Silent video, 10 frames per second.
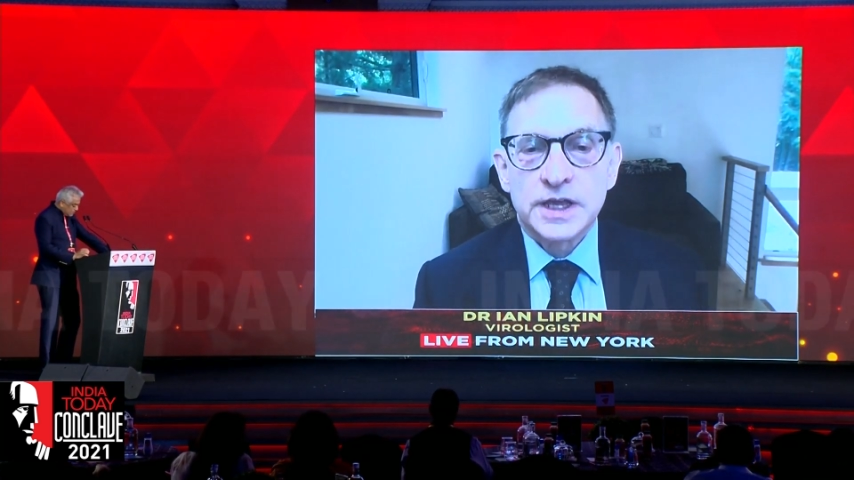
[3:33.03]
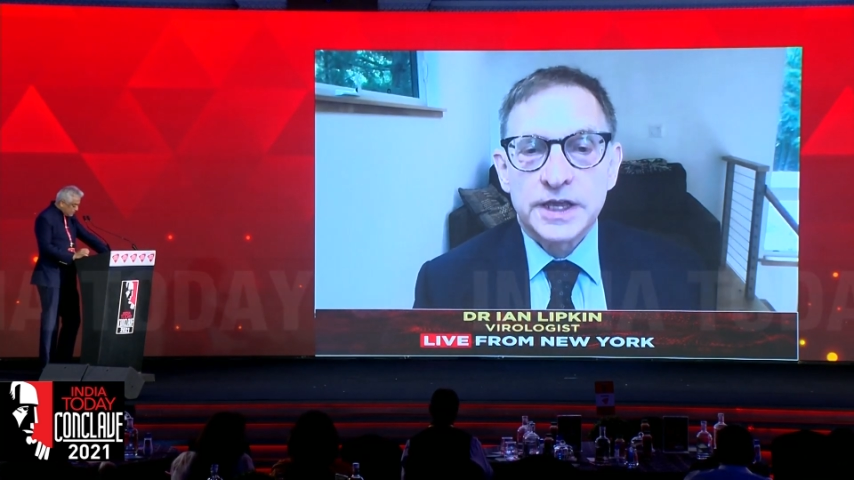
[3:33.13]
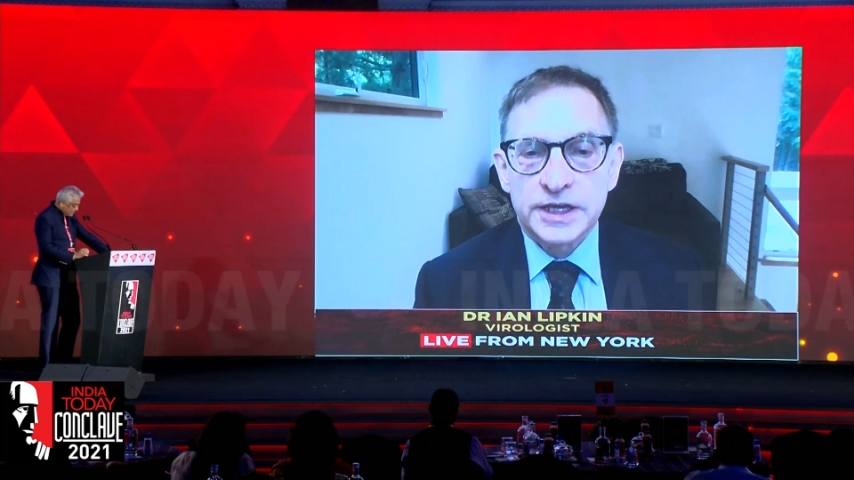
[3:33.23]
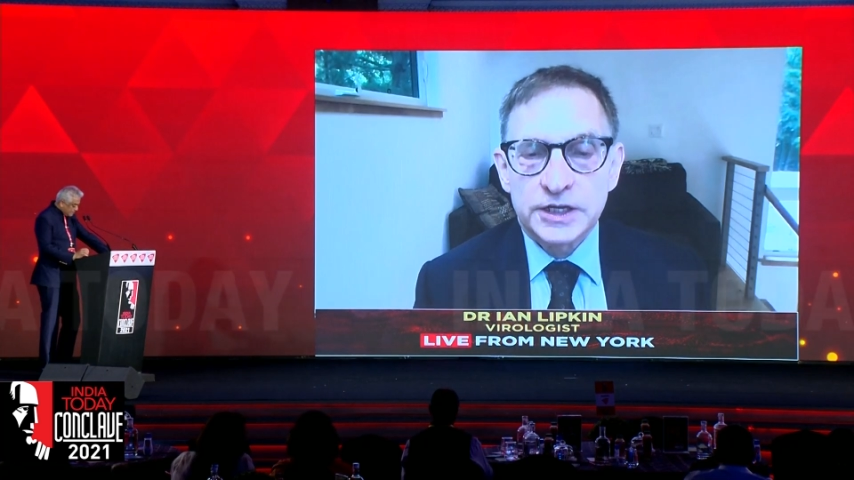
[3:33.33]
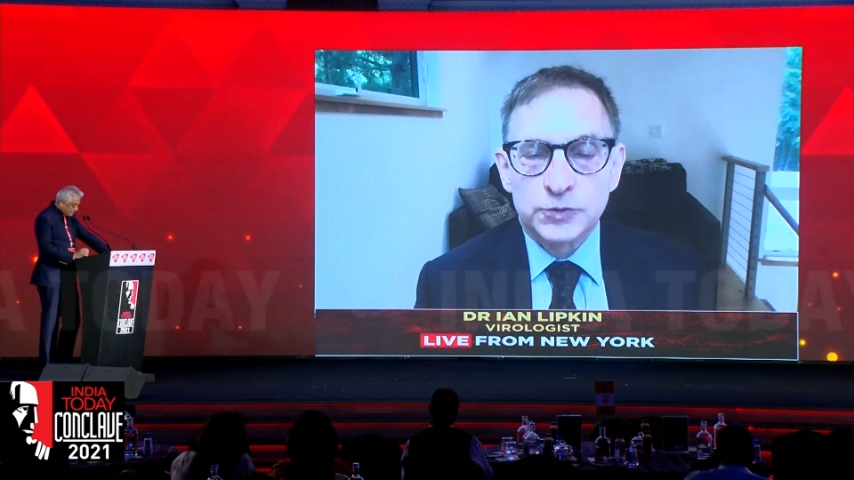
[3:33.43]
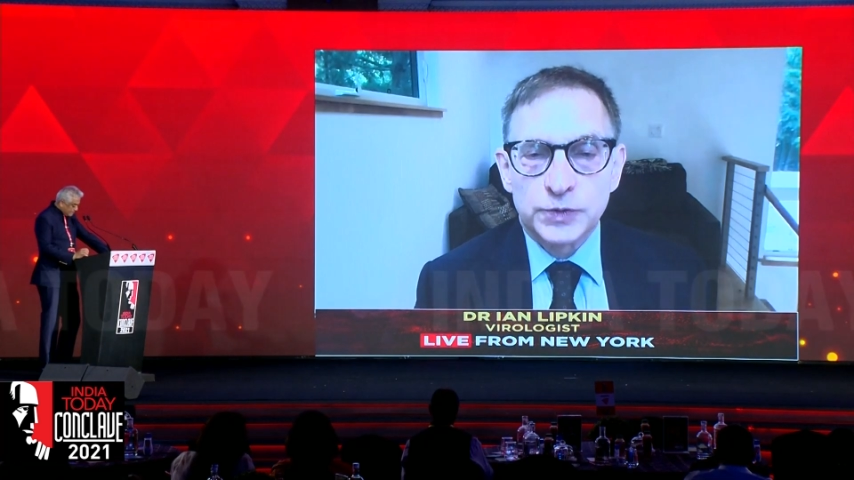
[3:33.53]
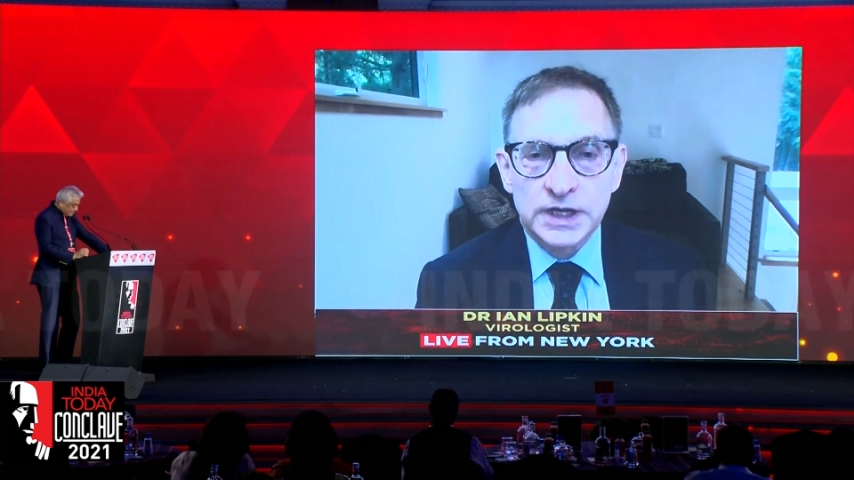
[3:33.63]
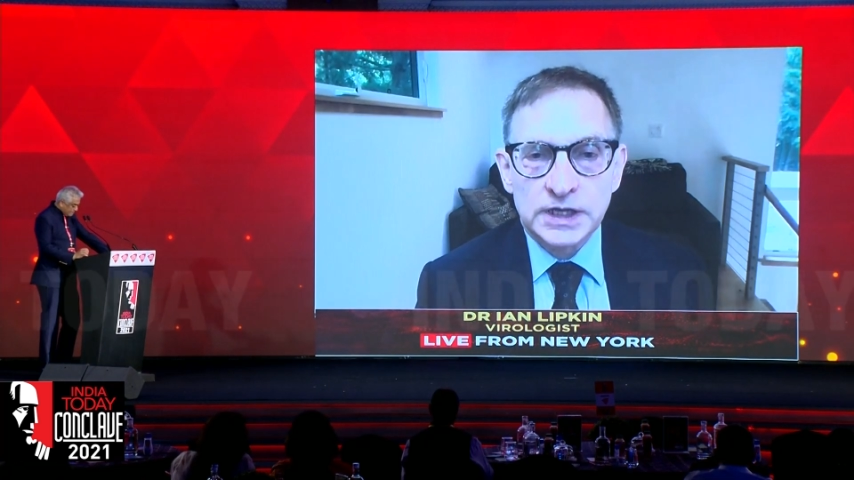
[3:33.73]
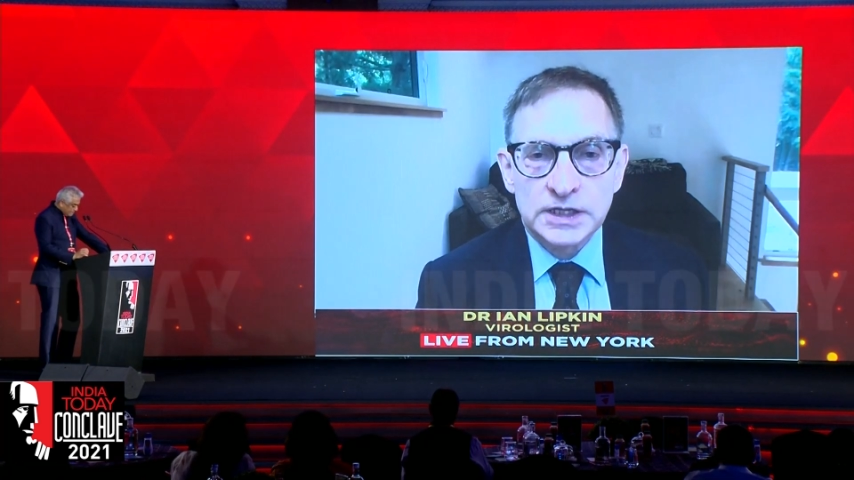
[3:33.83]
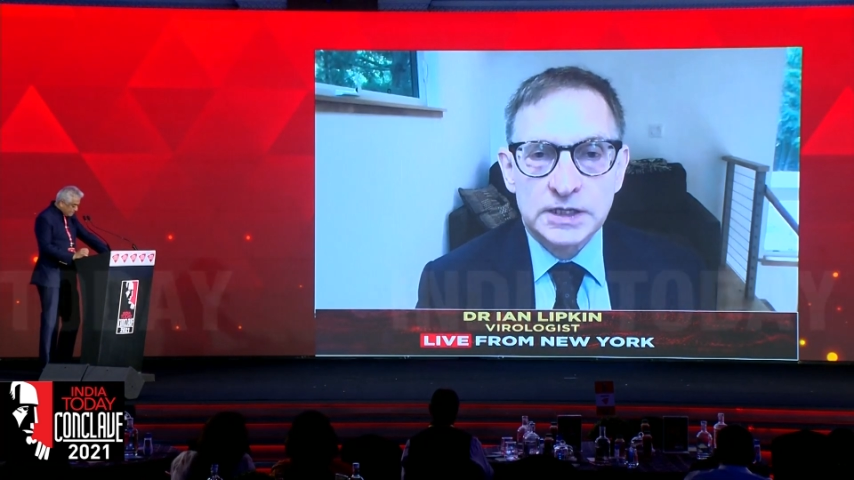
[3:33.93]
It
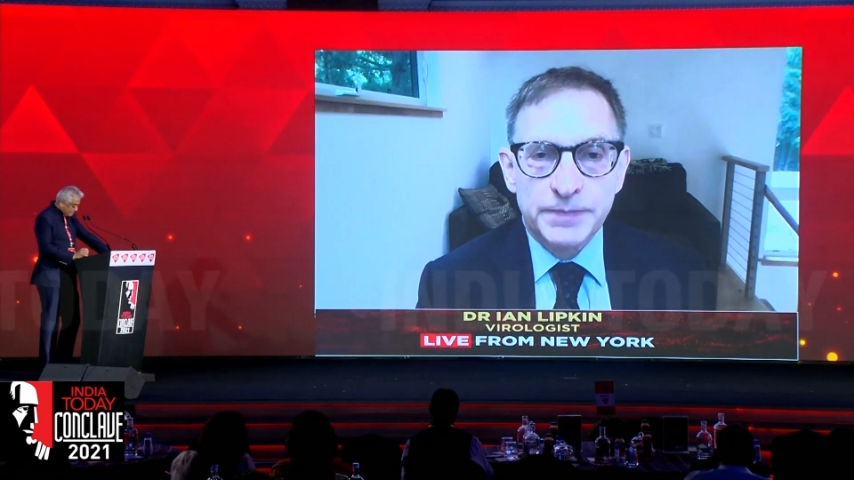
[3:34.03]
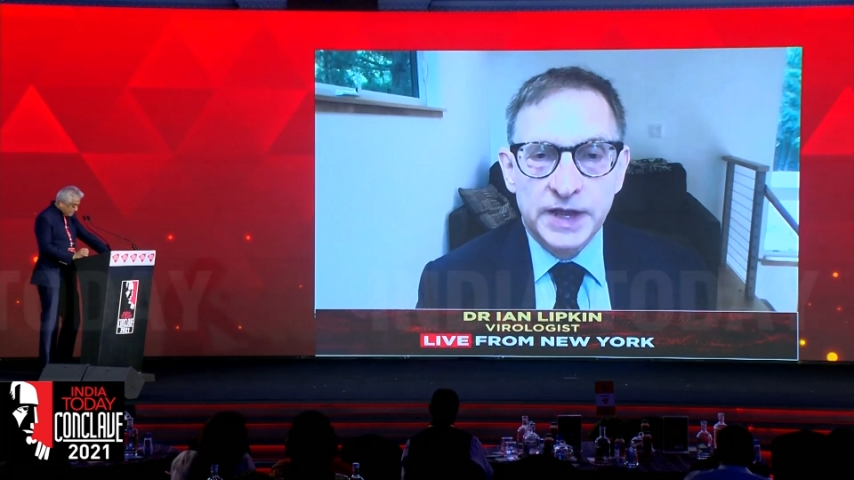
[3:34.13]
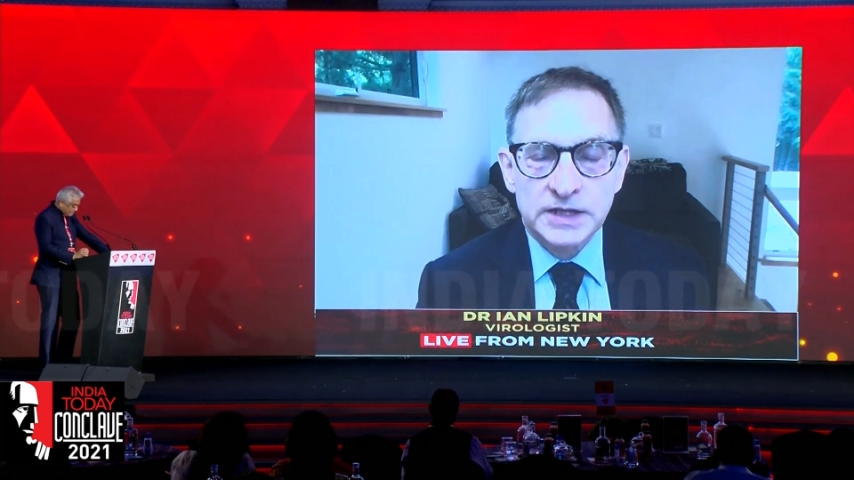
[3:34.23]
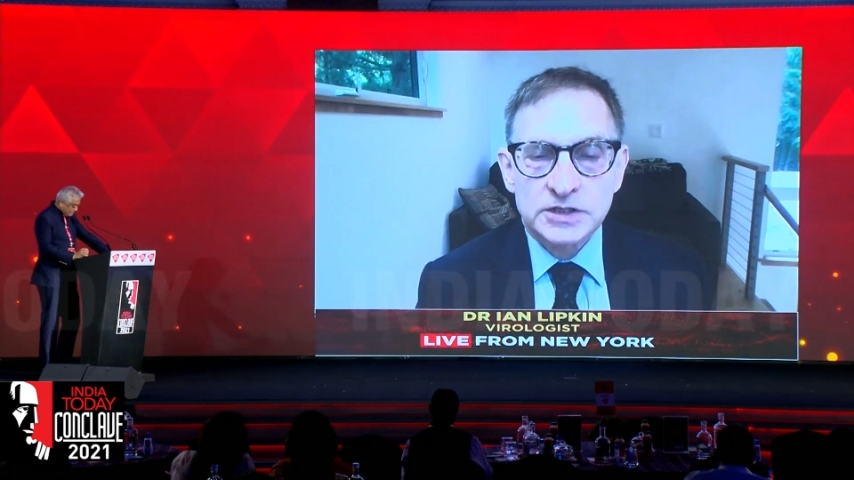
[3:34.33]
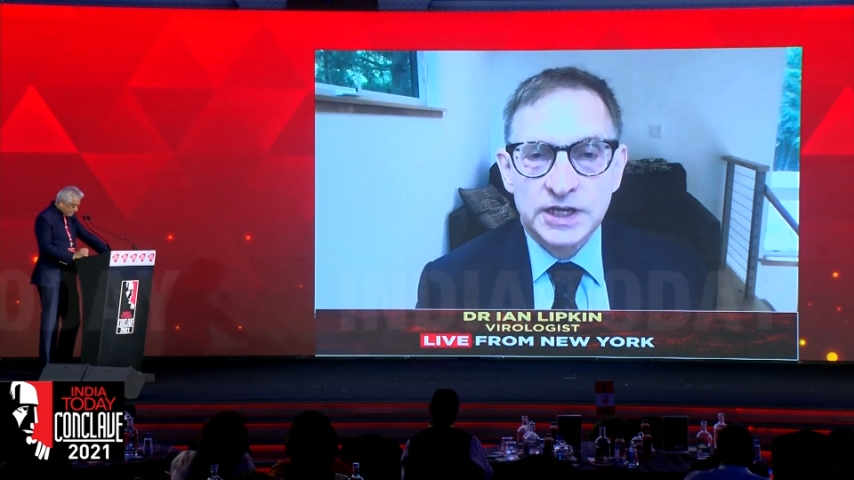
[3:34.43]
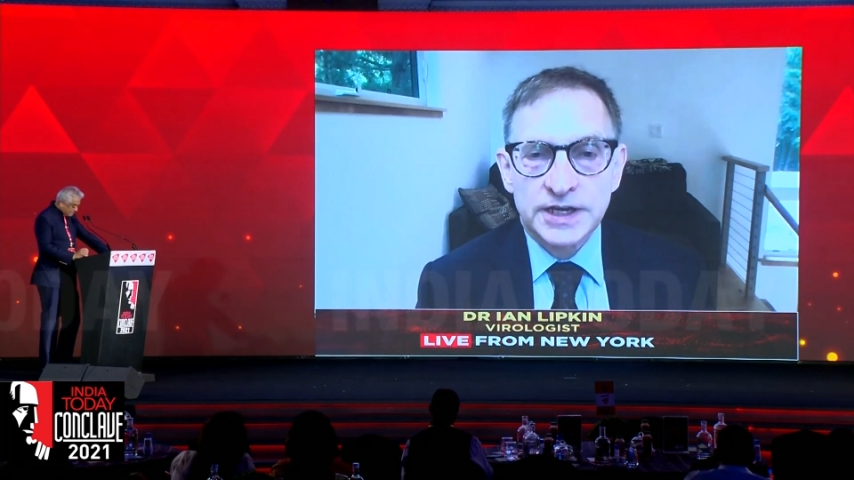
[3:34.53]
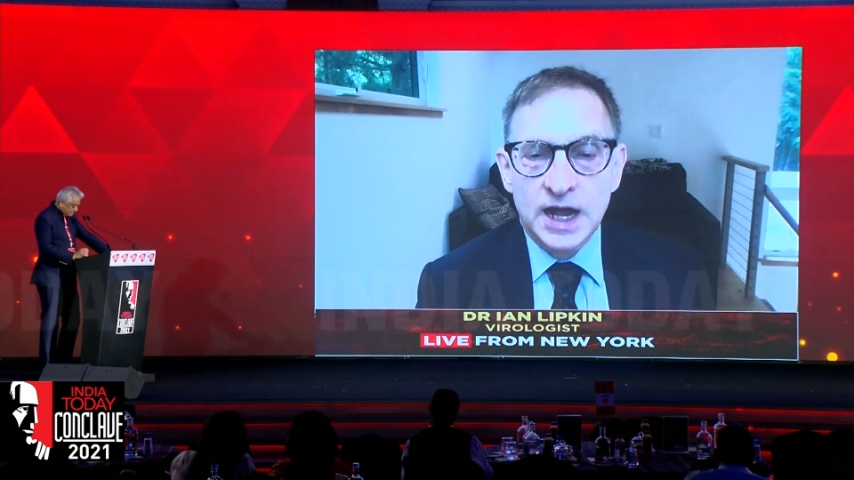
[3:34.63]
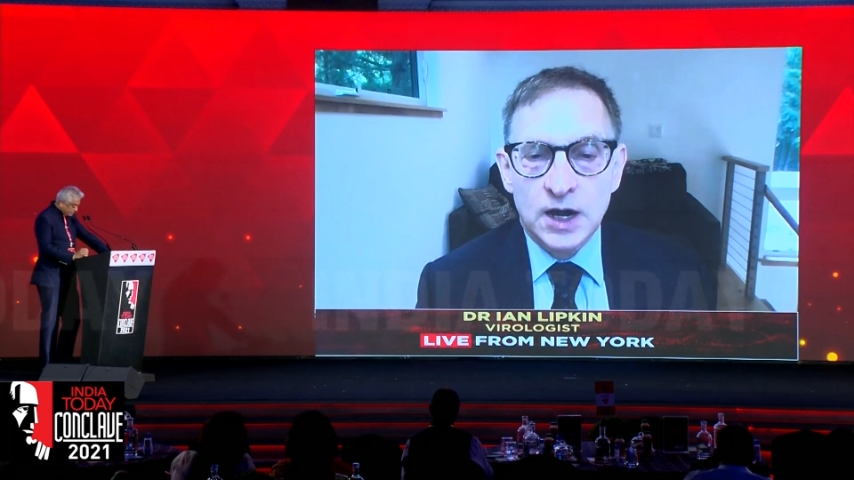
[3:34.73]
really depends on how